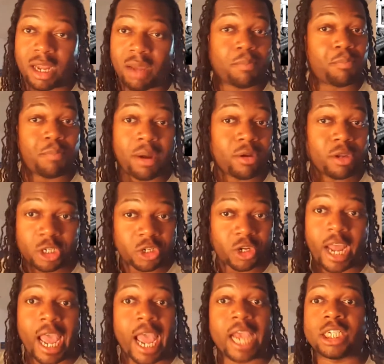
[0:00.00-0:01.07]
I'm probably gonna start
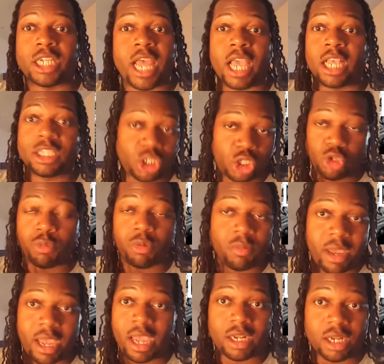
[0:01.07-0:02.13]
a hashtag
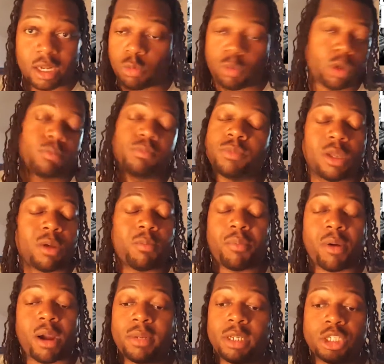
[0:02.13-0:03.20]
Superman. Well, no,
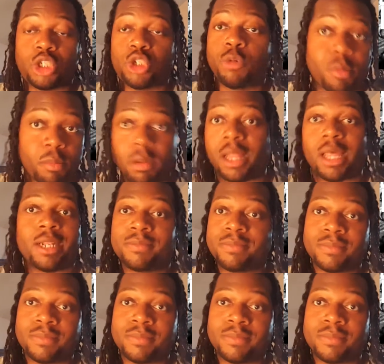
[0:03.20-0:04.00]
probably Super Mullet.